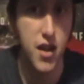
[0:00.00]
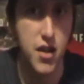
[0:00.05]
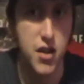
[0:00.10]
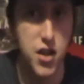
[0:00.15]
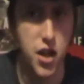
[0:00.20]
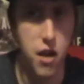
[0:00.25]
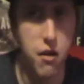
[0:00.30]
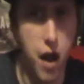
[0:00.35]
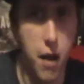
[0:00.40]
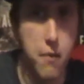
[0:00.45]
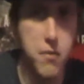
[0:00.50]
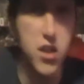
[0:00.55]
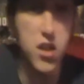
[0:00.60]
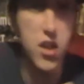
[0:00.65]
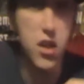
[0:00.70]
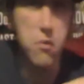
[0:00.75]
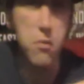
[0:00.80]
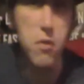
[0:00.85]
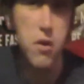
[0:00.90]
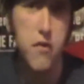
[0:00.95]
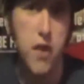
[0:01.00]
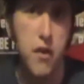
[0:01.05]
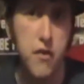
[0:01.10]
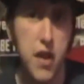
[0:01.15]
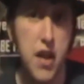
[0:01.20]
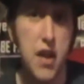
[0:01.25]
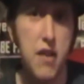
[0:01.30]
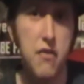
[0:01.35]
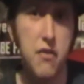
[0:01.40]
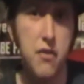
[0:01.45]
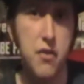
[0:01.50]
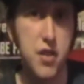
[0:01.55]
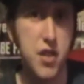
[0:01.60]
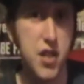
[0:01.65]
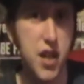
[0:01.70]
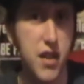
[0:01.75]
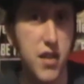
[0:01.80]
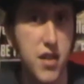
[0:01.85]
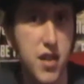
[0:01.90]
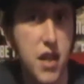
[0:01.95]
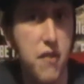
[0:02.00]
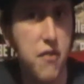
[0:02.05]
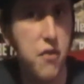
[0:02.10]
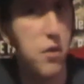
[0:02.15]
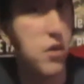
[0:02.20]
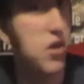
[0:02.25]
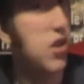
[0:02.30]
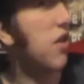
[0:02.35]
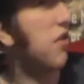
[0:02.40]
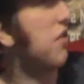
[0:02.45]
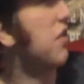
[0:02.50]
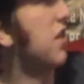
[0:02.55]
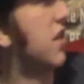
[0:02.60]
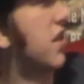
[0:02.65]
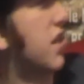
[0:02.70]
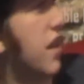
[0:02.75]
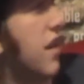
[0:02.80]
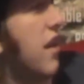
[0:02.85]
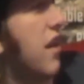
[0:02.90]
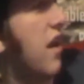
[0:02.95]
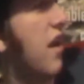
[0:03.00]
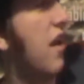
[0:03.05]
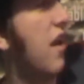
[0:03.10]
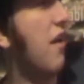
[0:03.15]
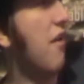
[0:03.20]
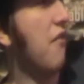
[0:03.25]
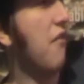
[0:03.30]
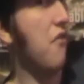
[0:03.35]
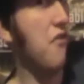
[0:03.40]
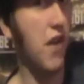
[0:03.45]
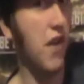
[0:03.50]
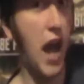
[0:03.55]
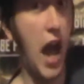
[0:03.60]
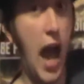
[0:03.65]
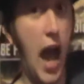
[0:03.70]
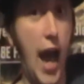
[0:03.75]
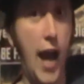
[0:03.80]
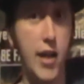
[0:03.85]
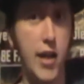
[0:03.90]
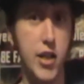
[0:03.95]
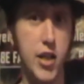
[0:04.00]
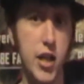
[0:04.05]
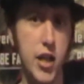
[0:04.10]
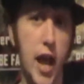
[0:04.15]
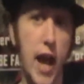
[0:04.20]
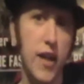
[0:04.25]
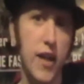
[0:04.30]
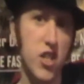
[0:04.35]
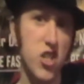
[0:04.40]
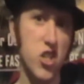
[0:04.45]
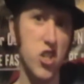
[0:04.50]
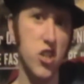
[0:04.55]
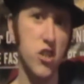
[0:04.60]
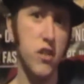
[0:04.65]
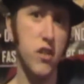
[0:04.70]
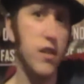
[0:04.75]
so I'm just going to move over here for a sec to give you a chance to see the hand in action.